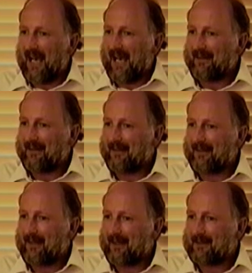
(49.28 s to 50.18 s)
I
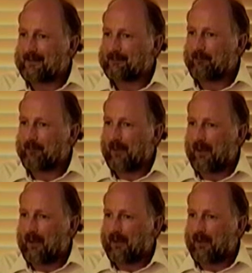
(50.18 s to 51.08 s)
then
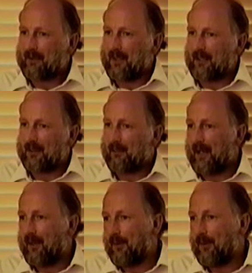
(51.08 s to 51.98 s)
conducted
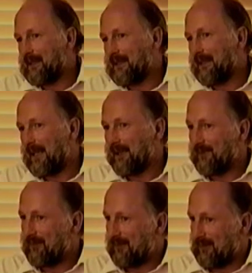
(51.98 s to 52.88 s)
my own
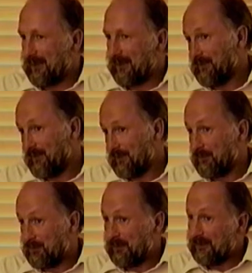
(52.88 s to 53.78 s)
analysis and test of
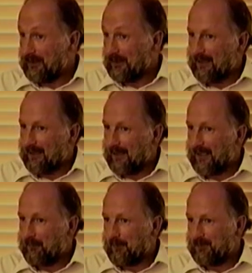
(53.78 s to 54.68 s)
this material, including
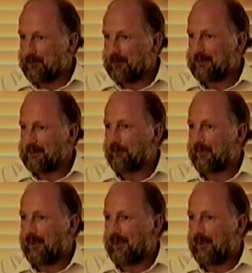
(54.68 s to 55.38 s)
that measurement,